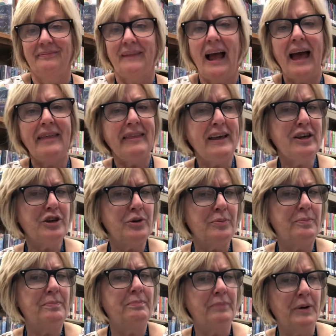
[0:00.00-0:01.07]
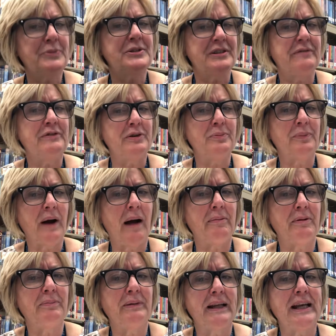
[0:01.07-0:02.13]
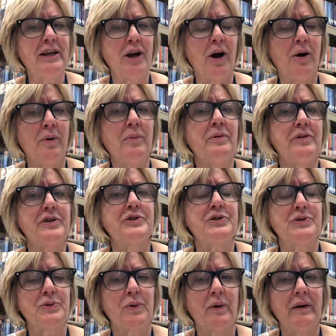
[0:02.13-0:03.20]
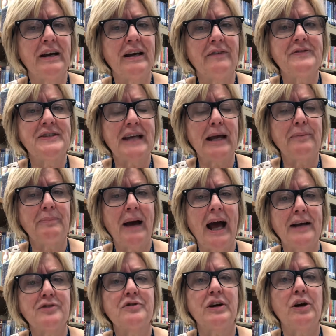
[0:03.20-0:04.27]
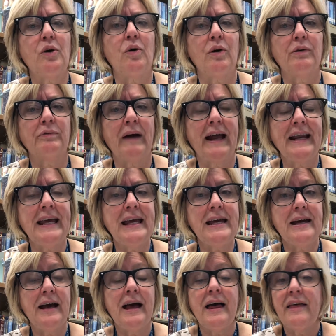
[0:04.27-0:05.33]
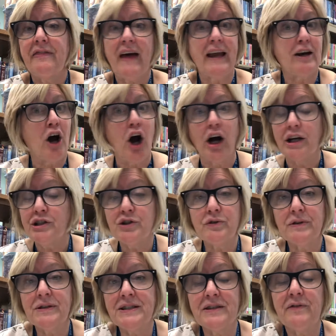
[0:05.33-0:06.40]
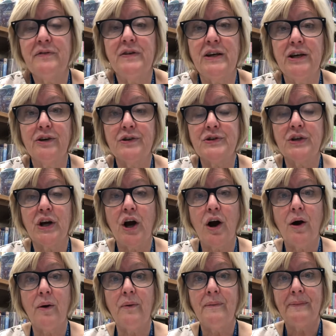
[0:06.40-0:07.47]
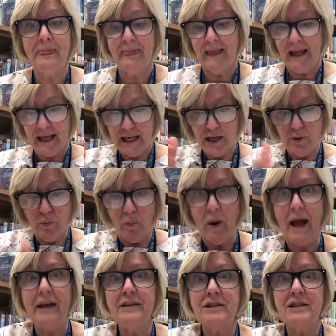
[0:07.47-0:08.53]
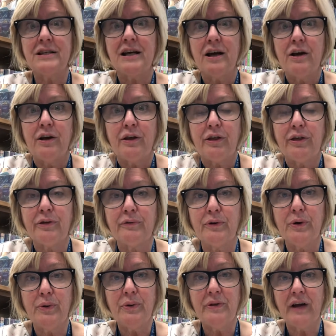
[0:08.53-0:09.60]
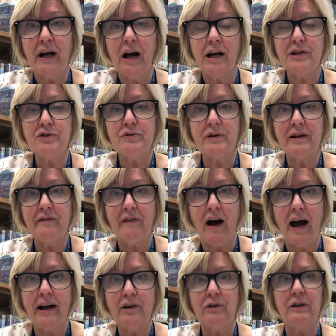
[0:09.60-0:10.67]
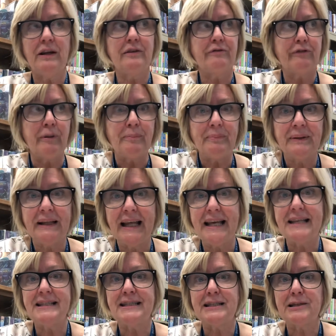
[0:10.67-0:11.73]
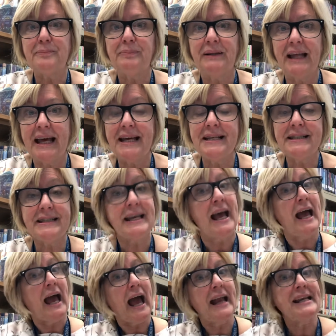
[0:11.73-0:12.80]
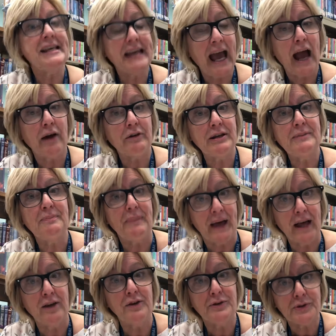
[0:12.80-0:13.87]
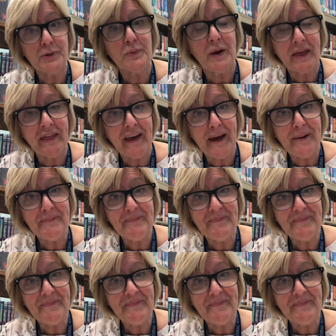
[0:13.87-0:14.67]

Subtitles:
I think most of you probably know the story of St. Patrick already, that hundreds of years ago, he went through the country of Ireland from place to place, and he carried bells with him,